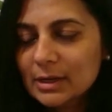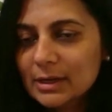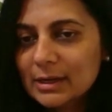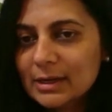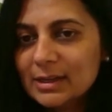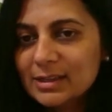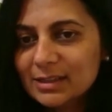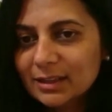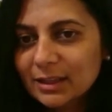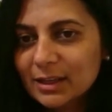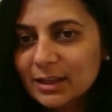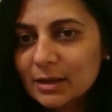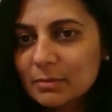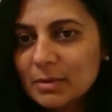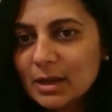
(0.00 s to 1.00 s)

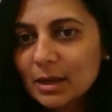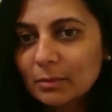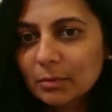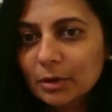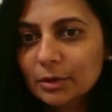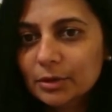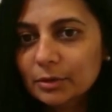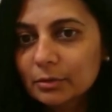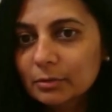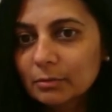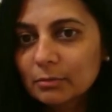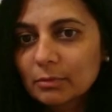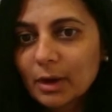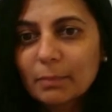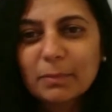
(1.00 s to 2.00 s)
easily be able to
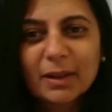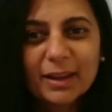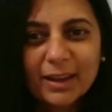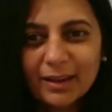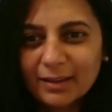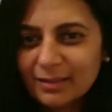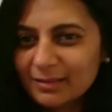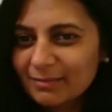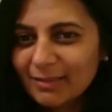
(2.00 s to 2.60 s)
replicate